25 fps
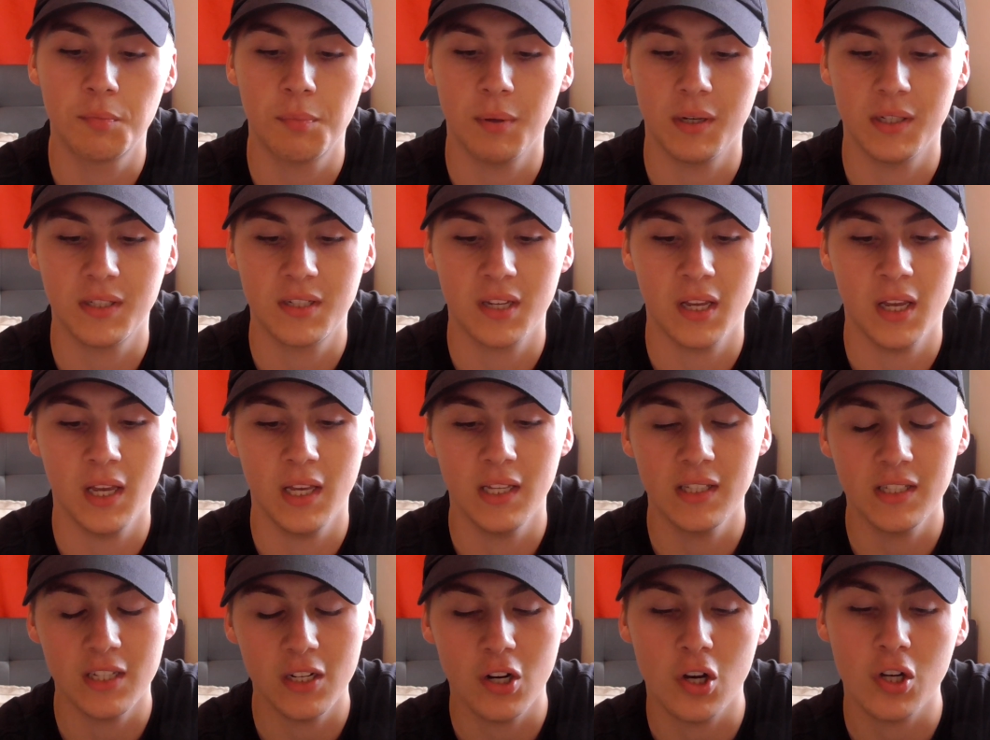But
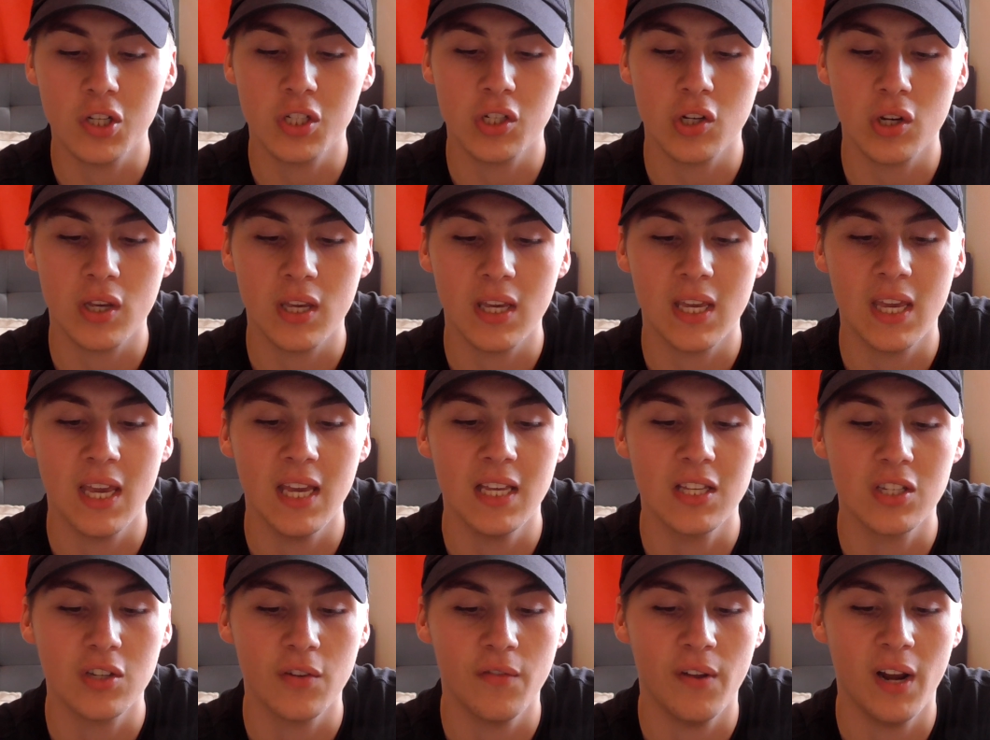it's a nice looking
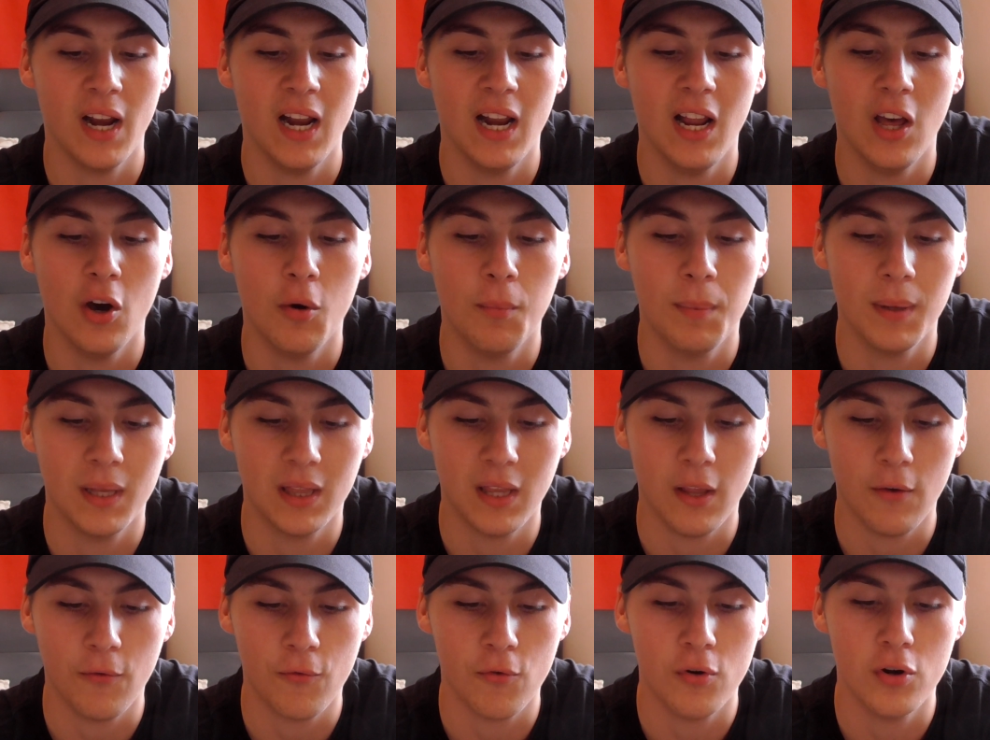kit, something a little
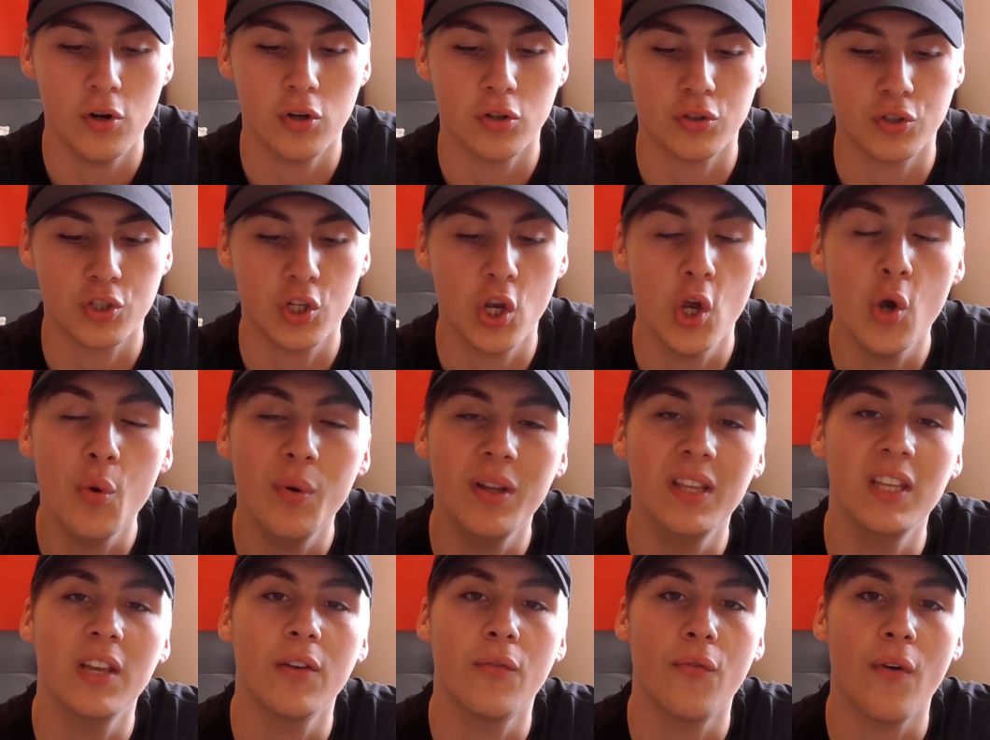bit different, not
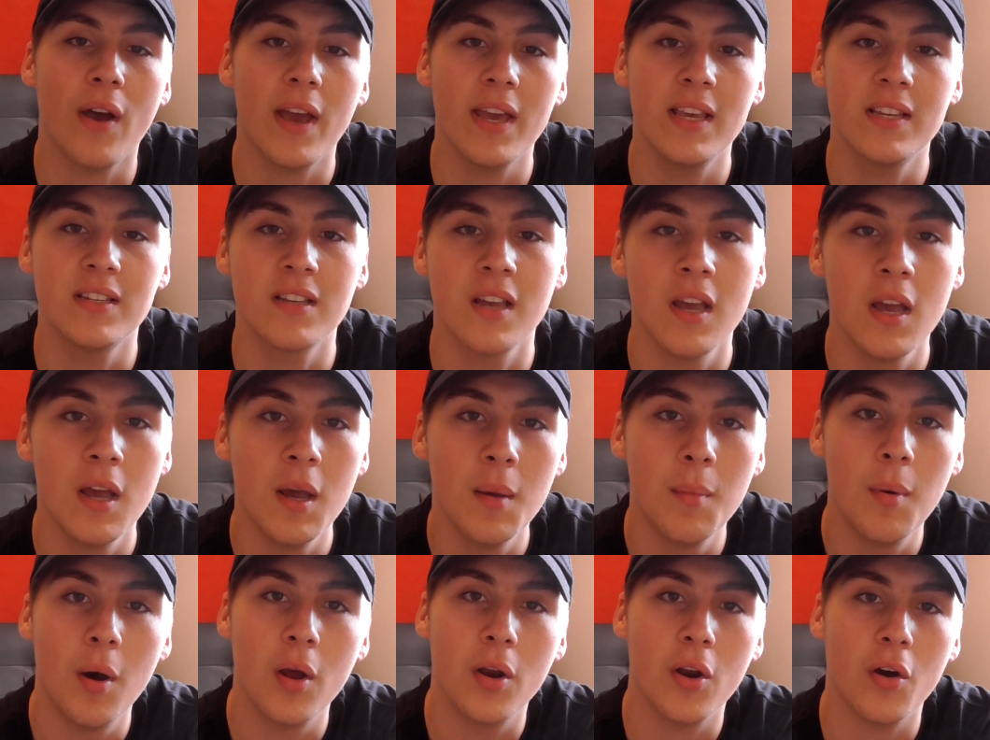too in your face,
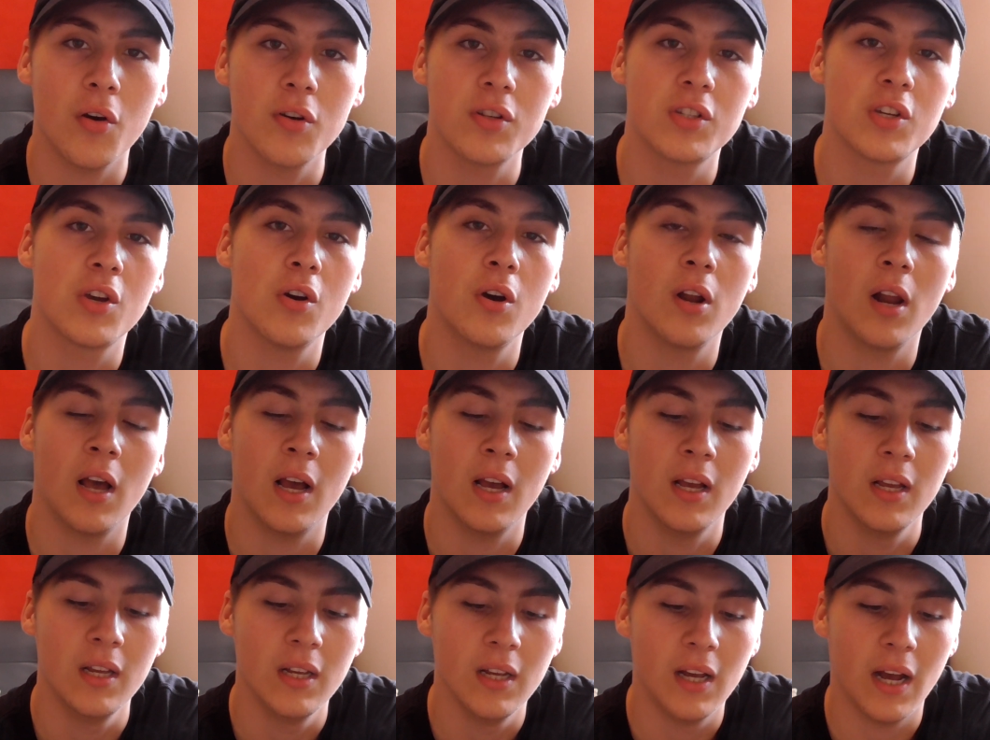but a nice
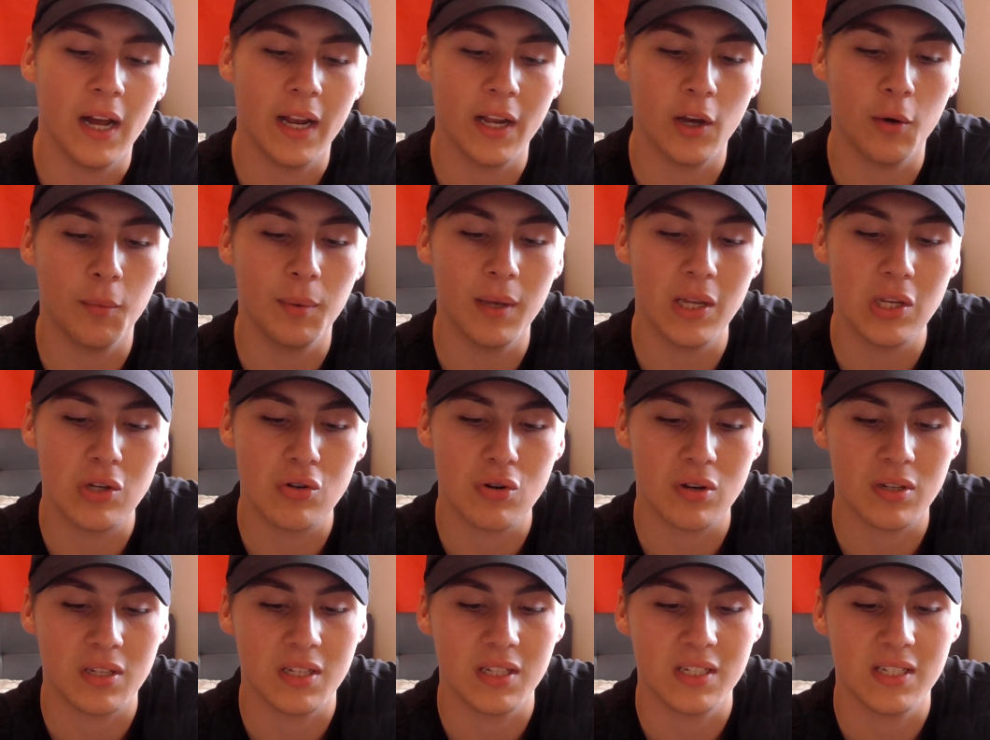colour, and it'll be
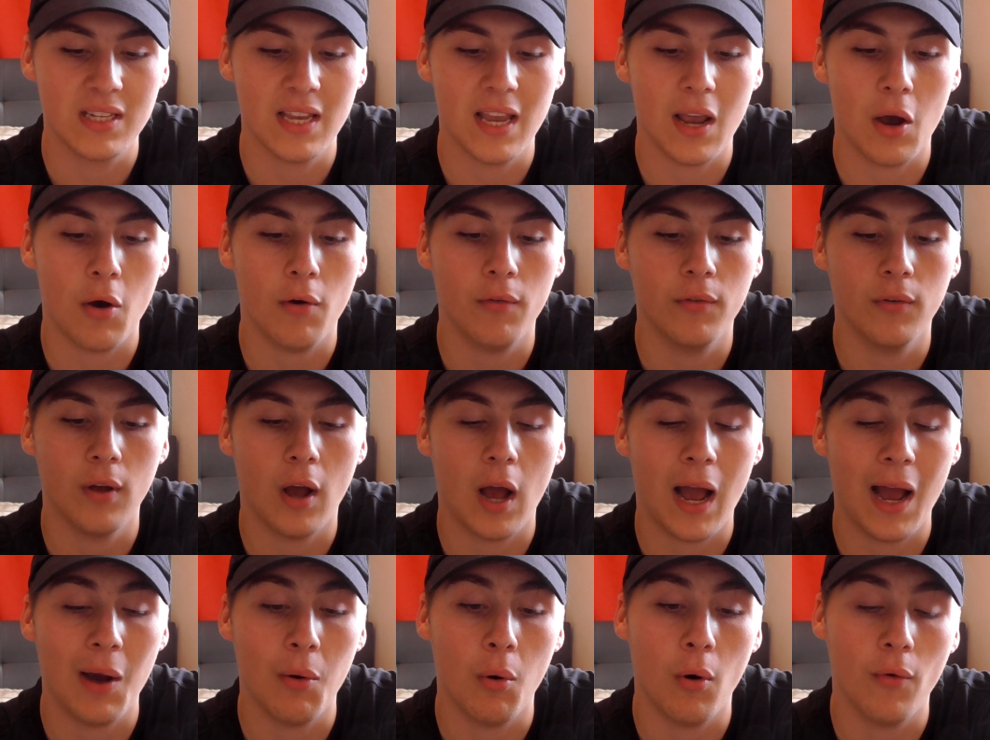interesting to see
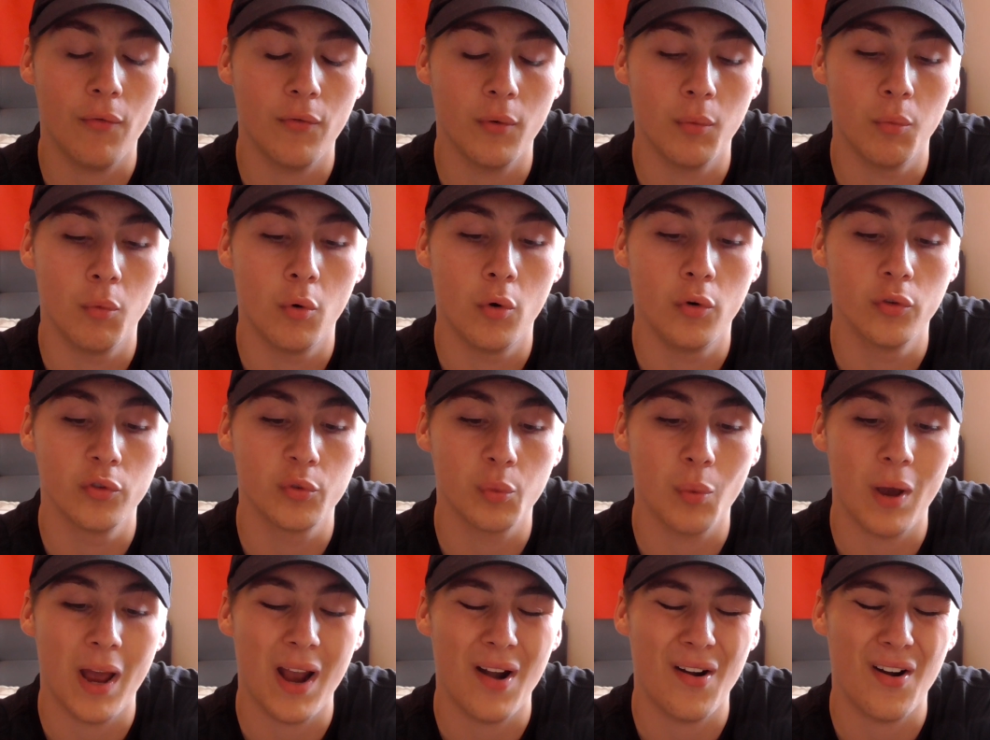how often
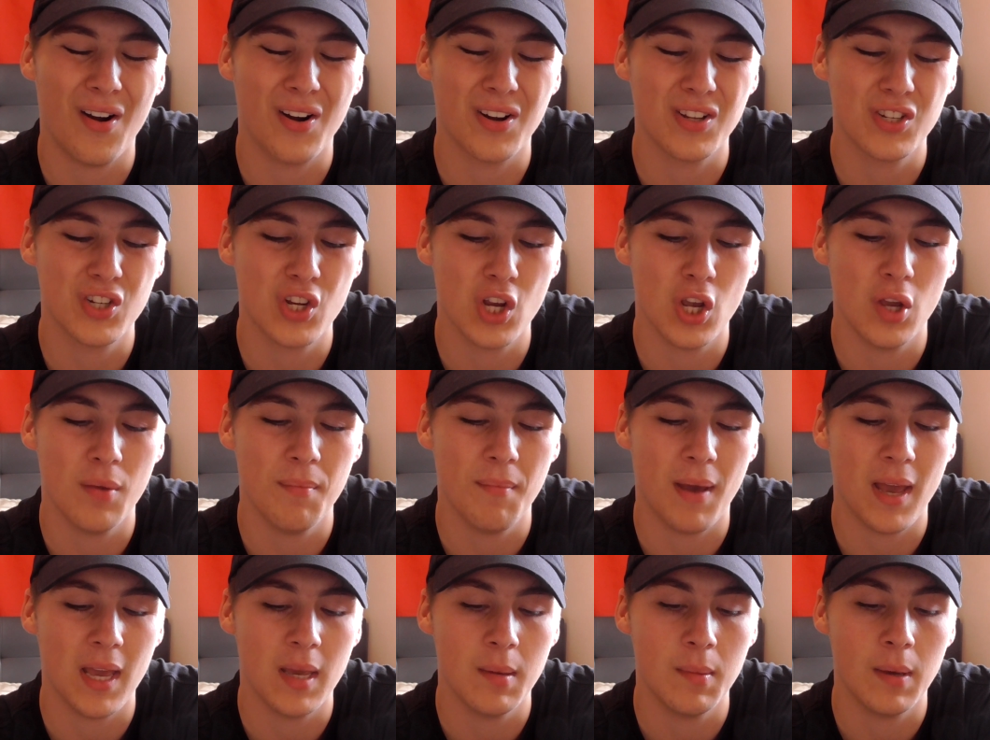Wolves wear it. I'd
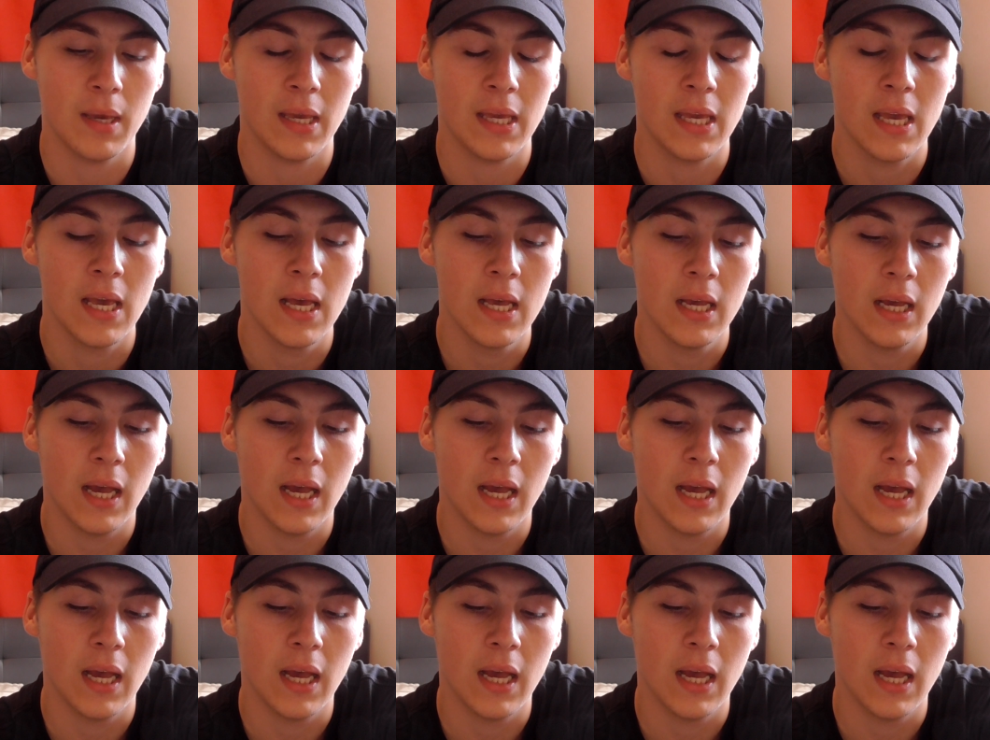assume maybe